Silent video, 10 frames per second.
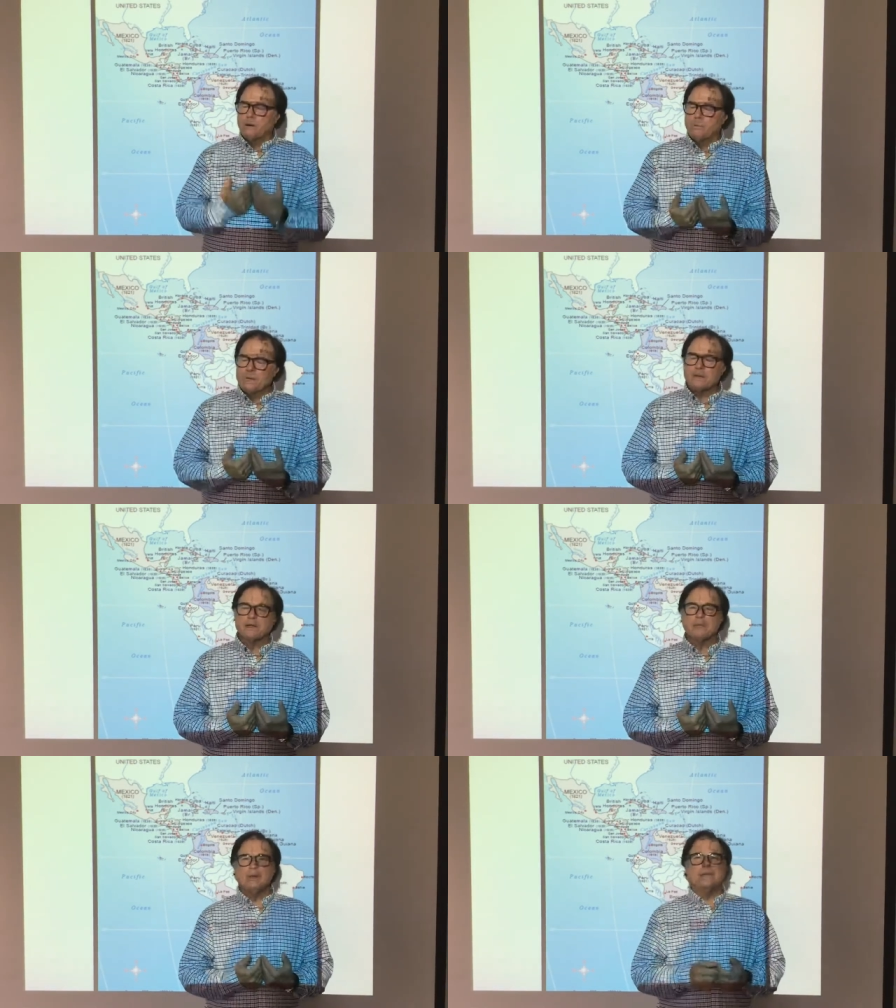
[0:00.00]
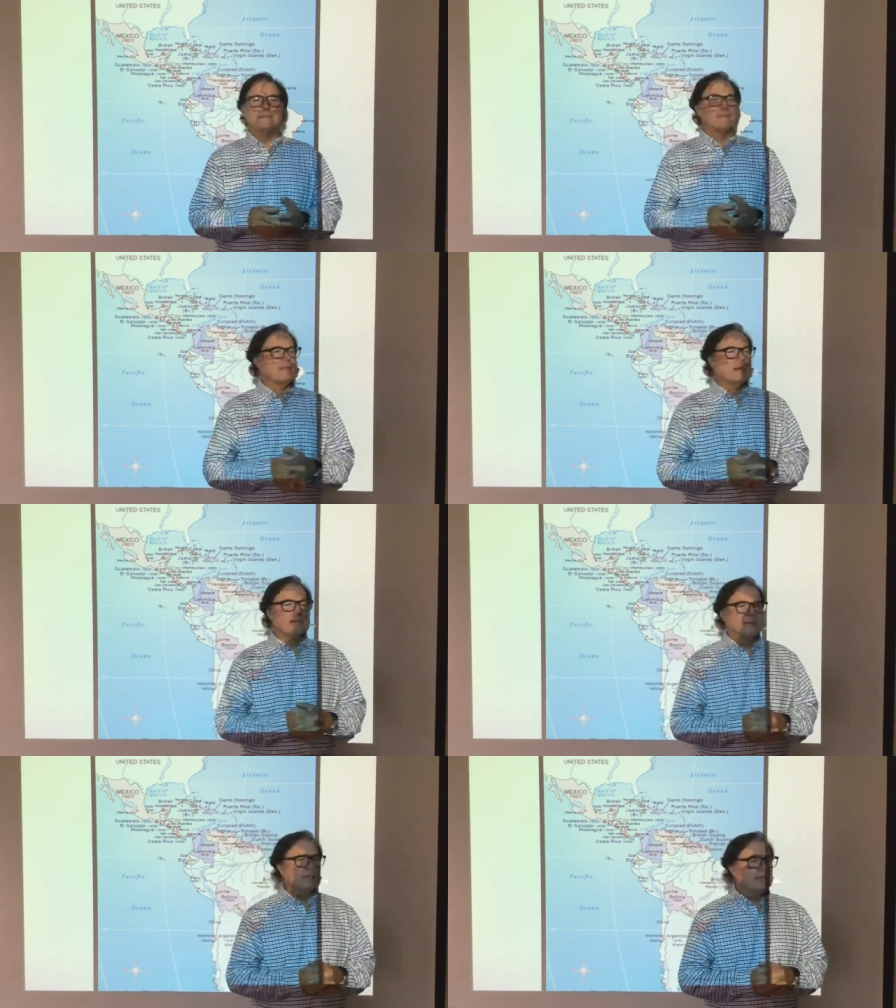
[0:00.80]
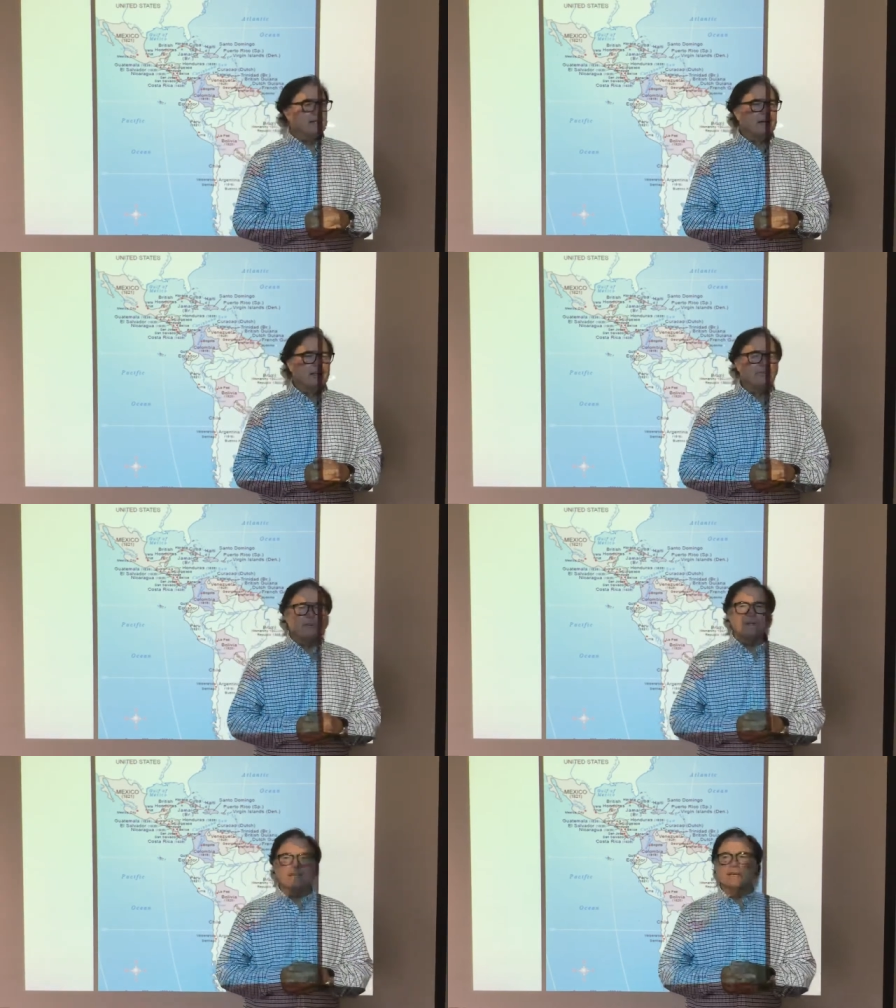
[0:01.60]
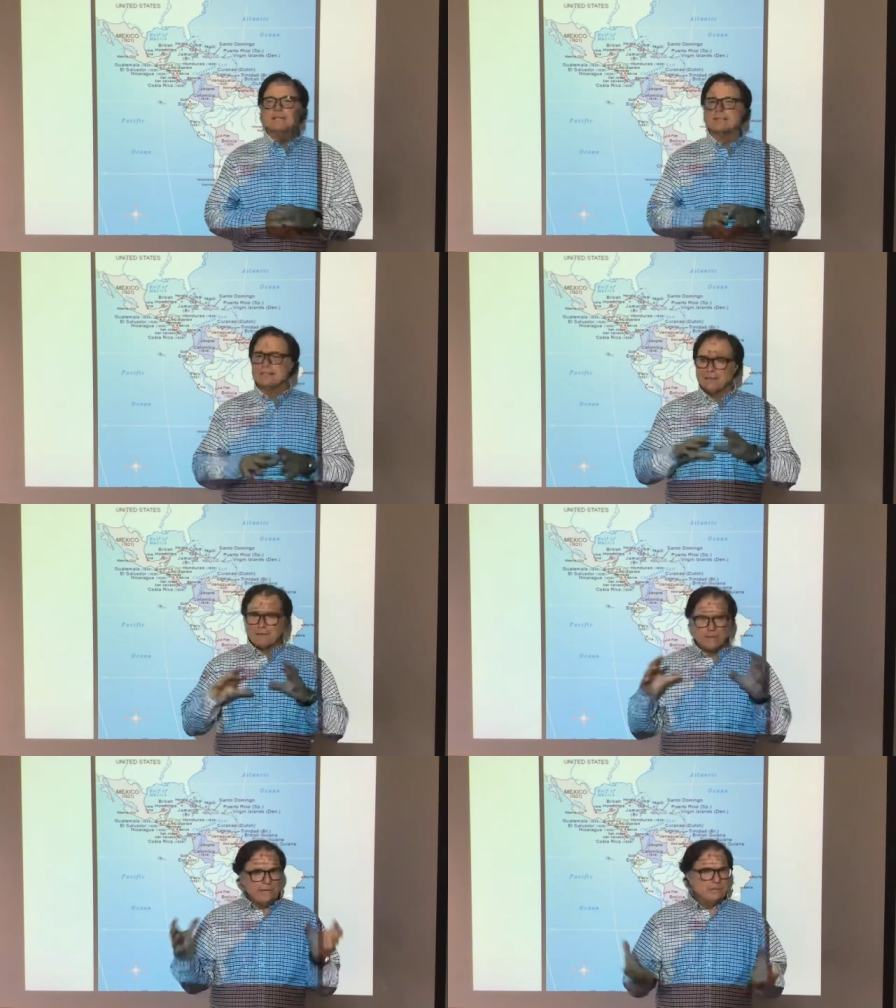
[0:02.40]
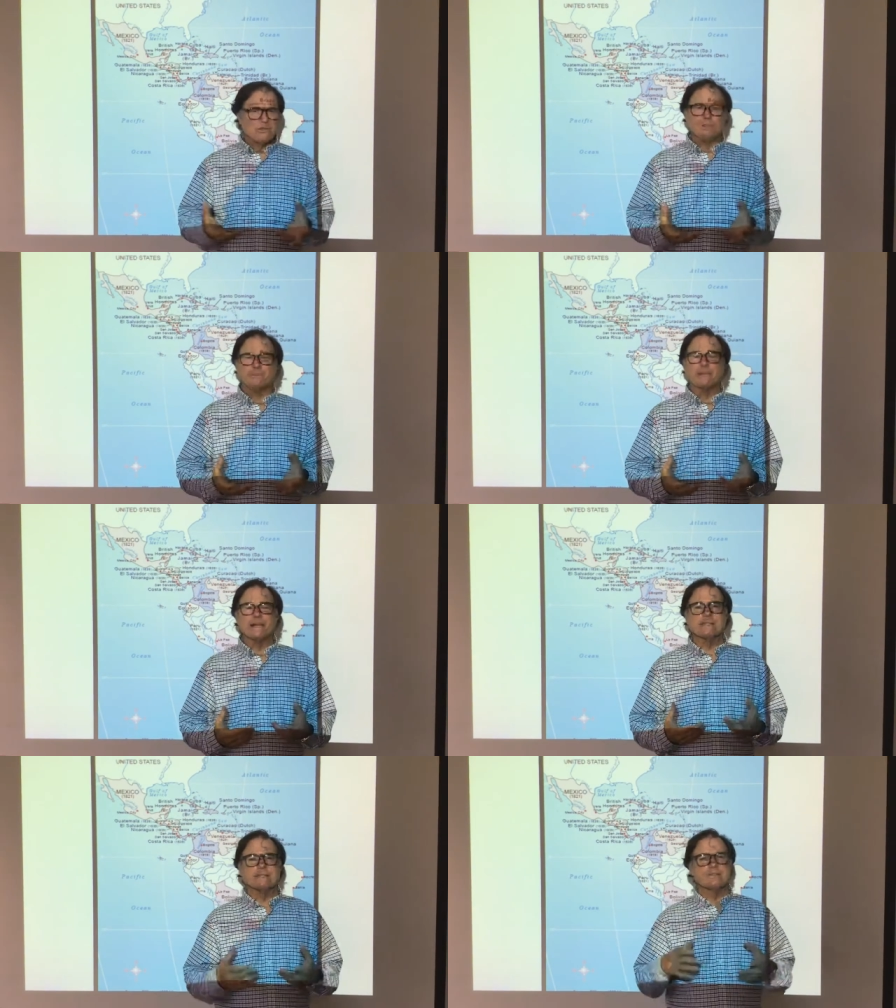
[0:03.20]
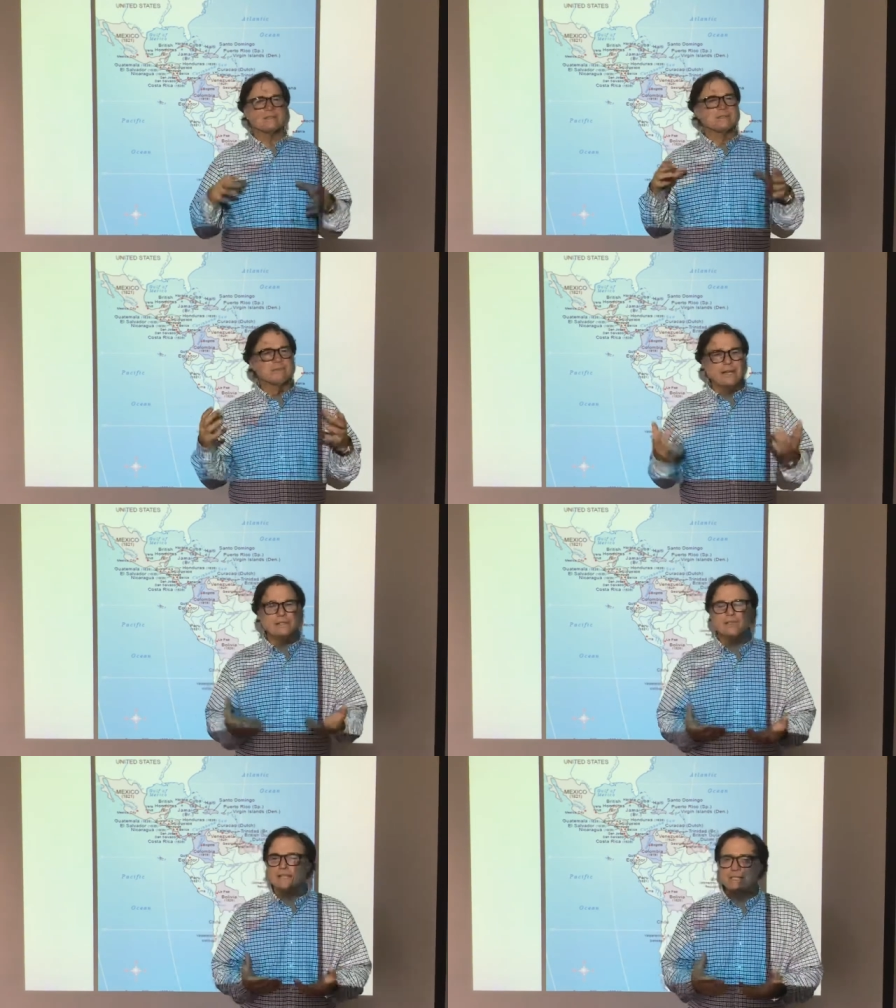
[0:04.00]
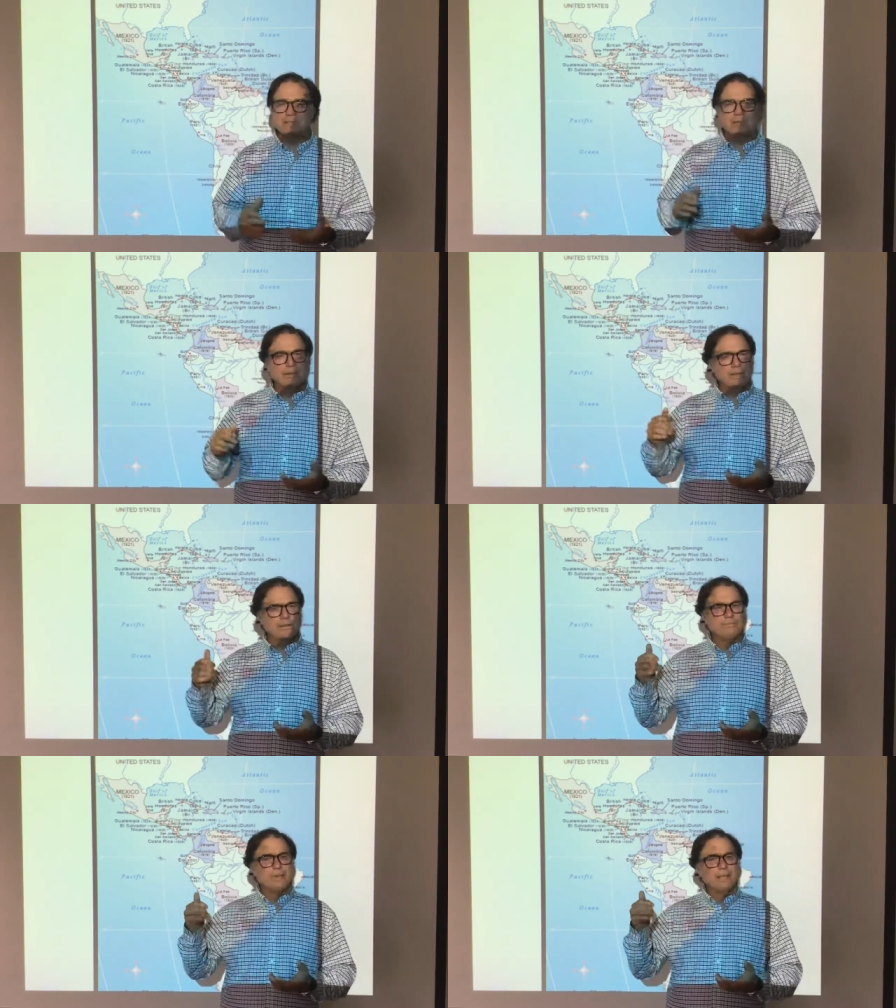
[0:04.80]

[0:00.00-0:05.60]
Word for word: We are committed to the idea that California is a regional place, and so as a regional history, we don't,